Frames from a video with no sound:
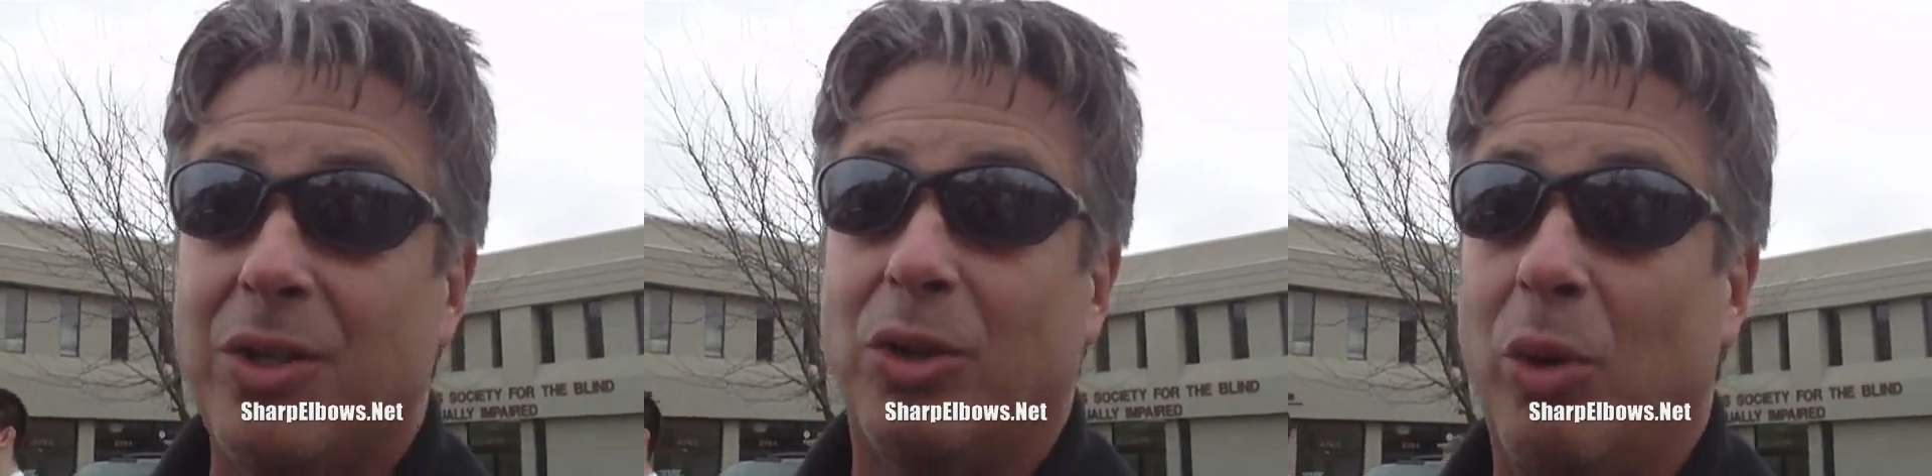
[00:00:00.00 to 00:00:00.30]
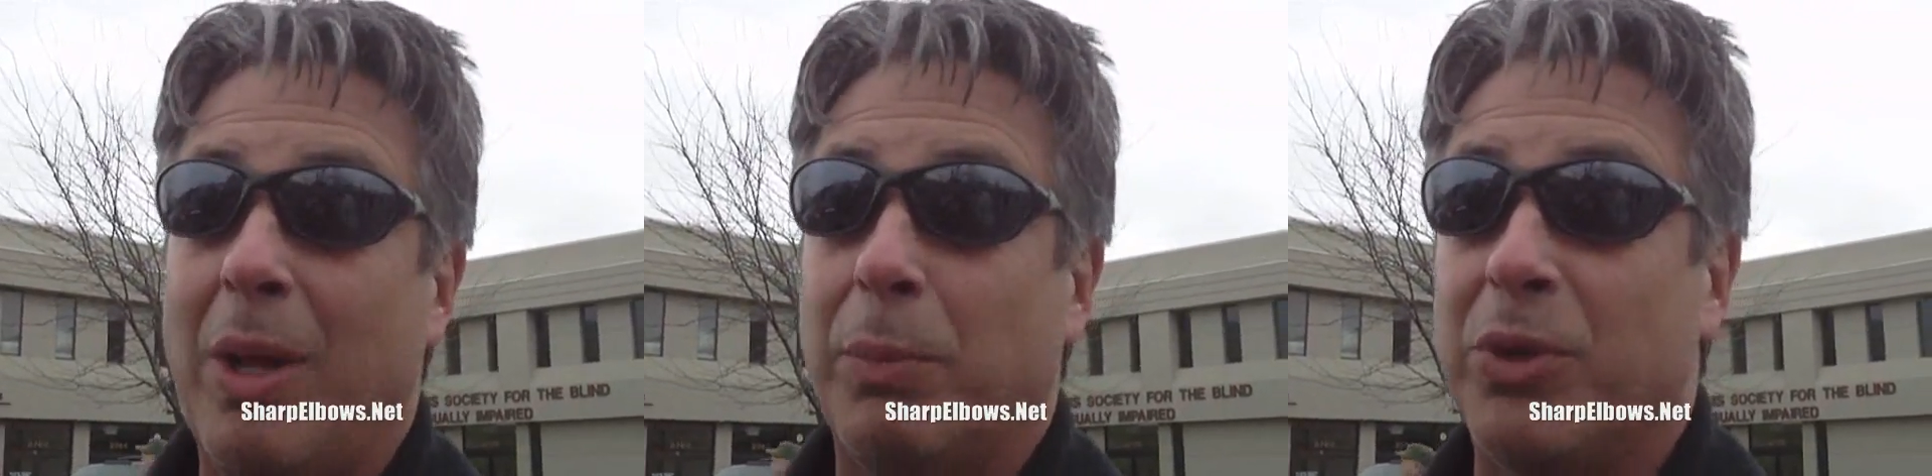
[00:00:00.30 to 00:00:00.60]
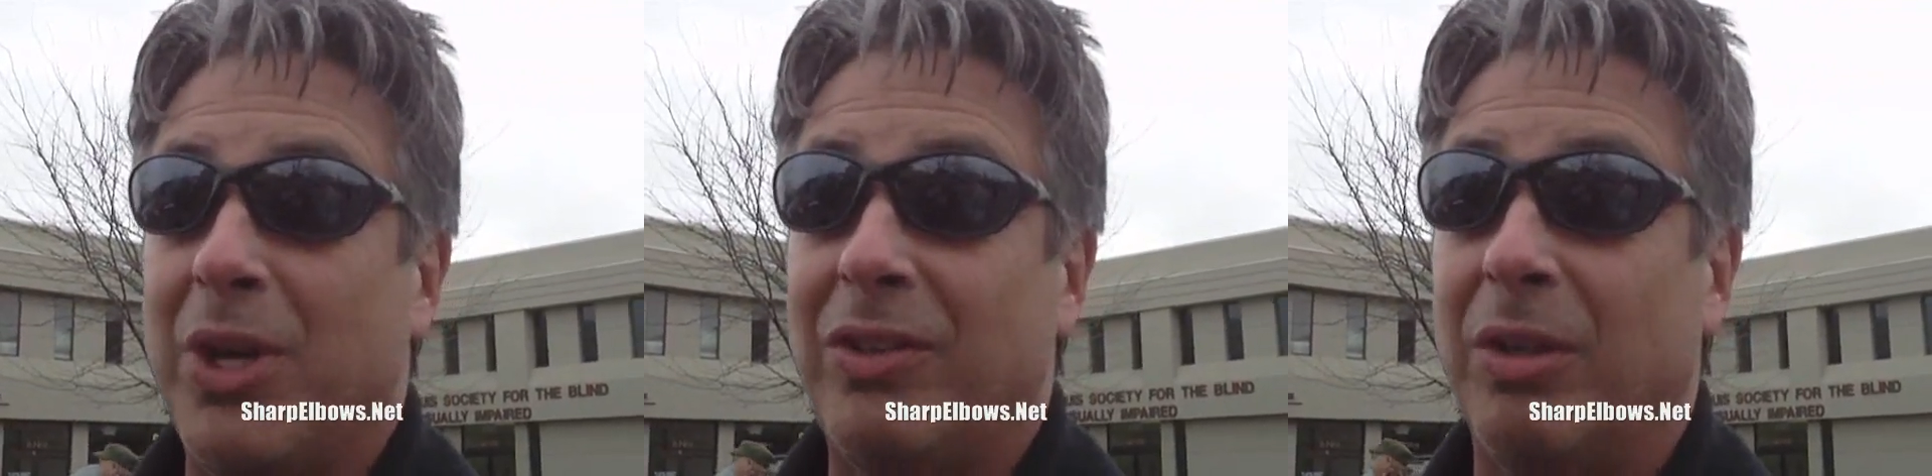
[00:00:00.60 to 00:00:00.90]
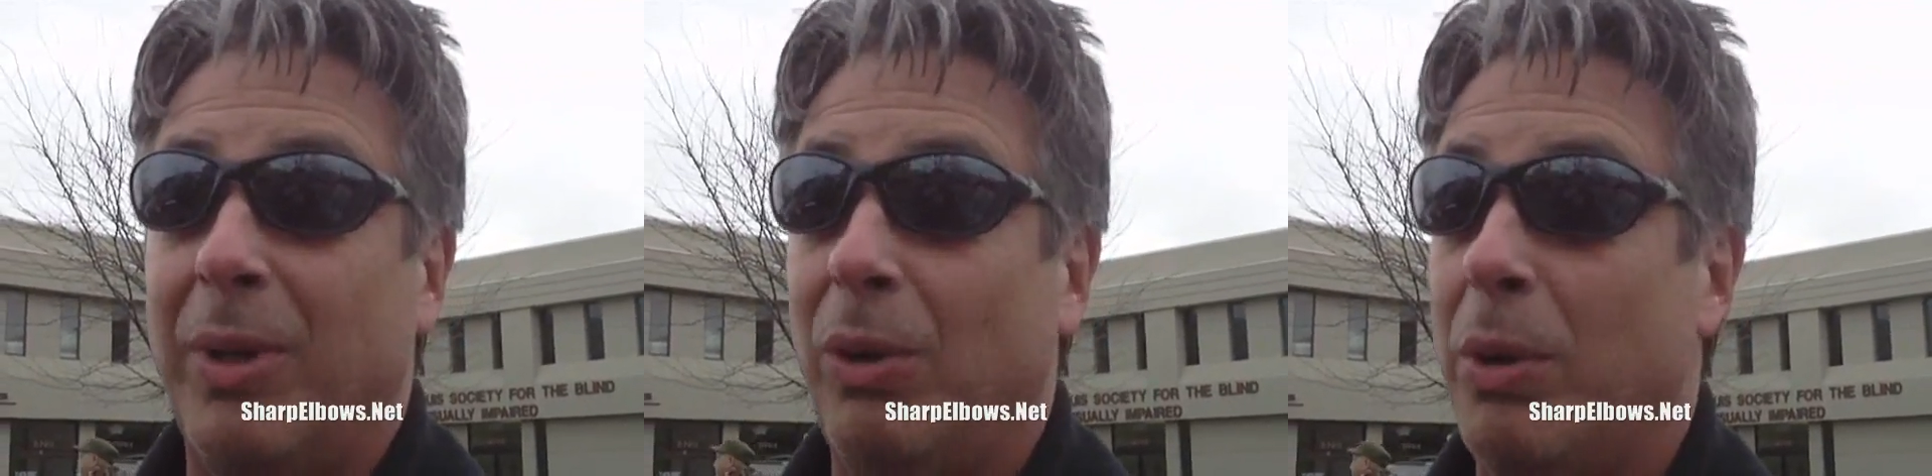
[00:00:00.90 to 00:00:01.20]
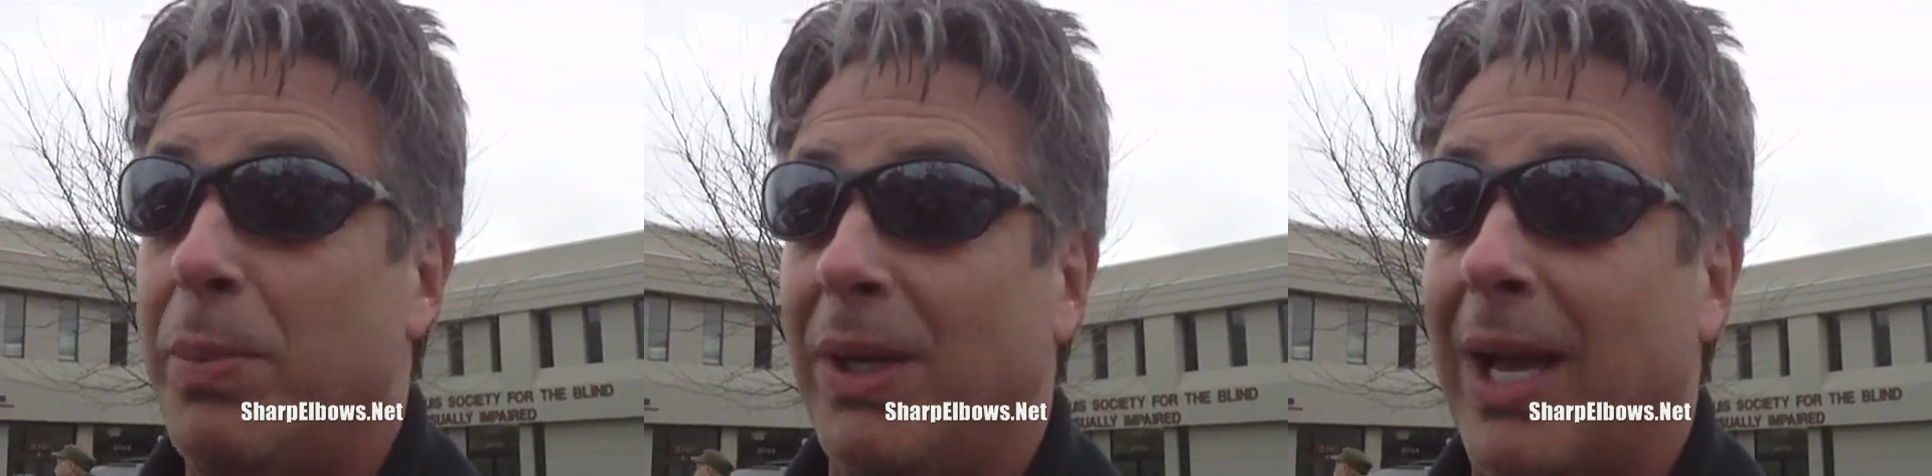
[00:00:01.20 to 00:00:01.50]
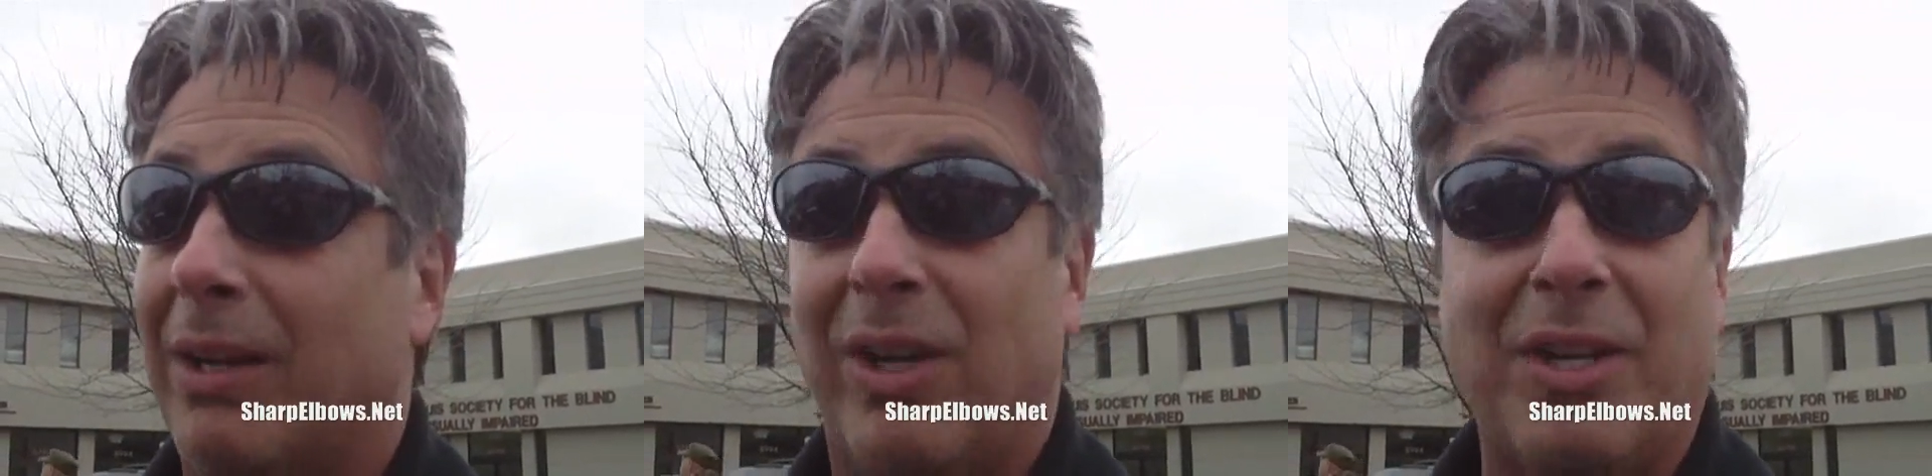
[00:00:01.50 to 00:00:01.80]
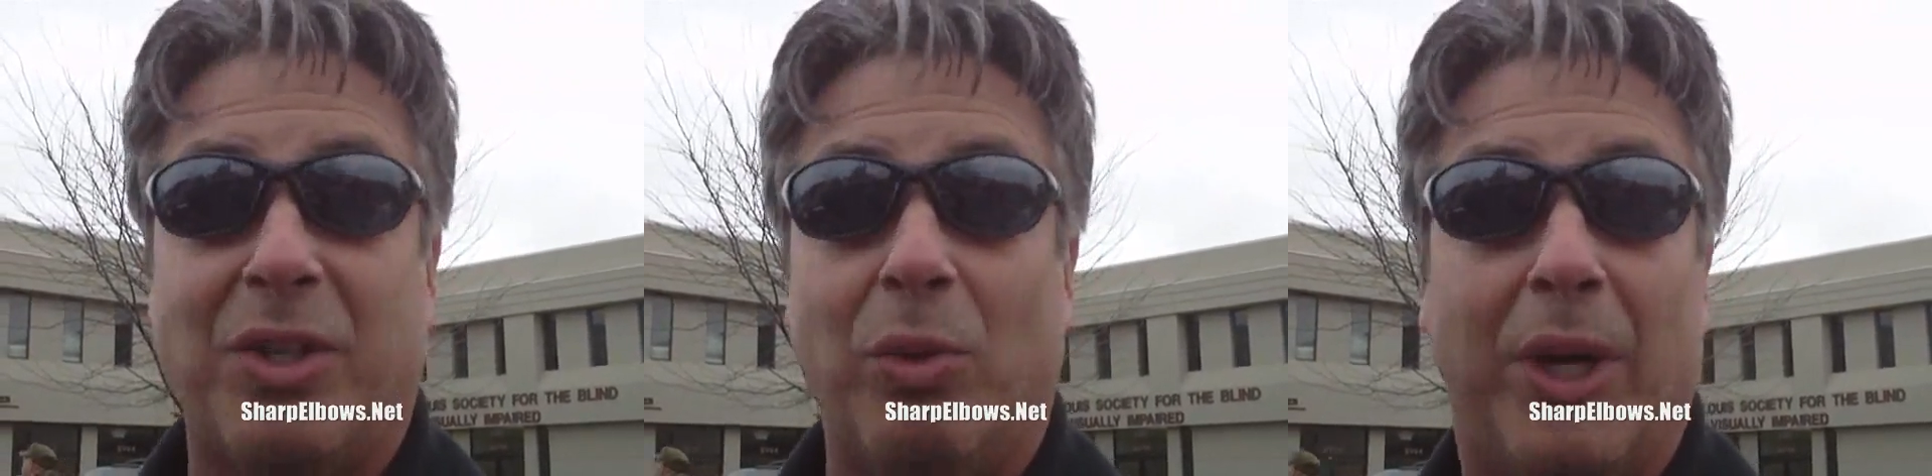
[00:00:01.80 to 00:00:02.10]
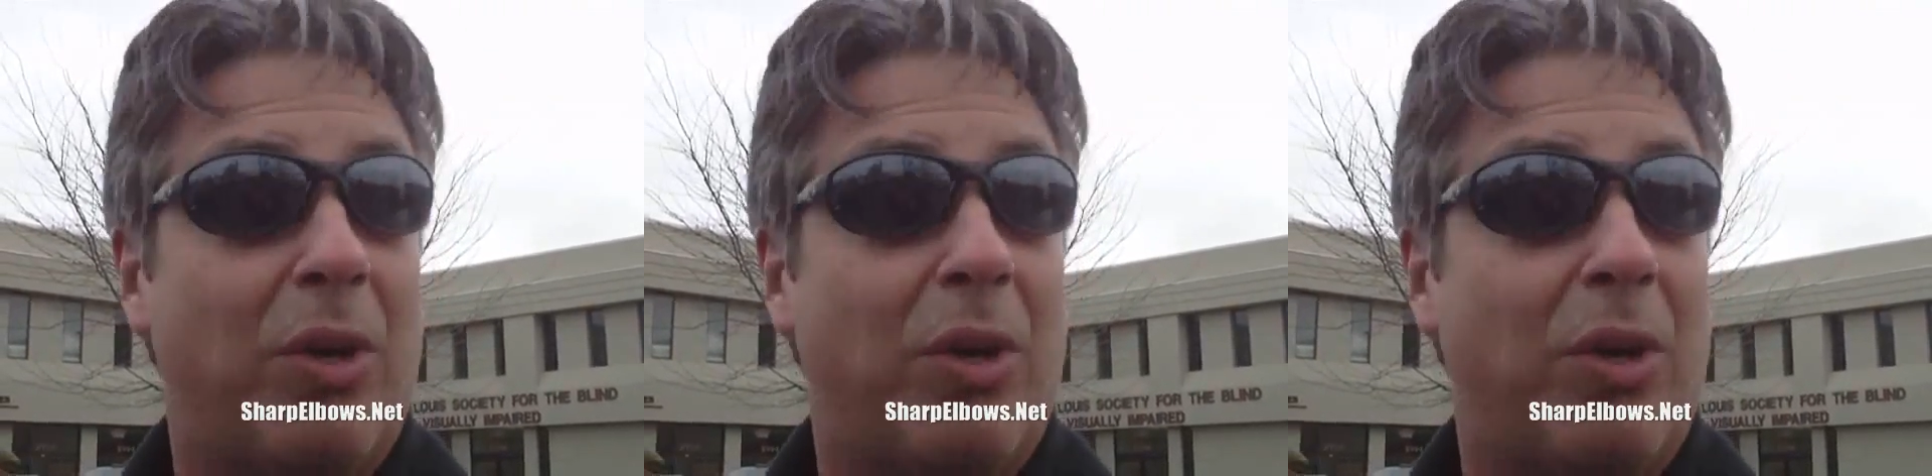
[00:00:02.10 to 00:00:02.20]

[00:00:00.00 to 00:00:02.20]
So 20% to me would be like less than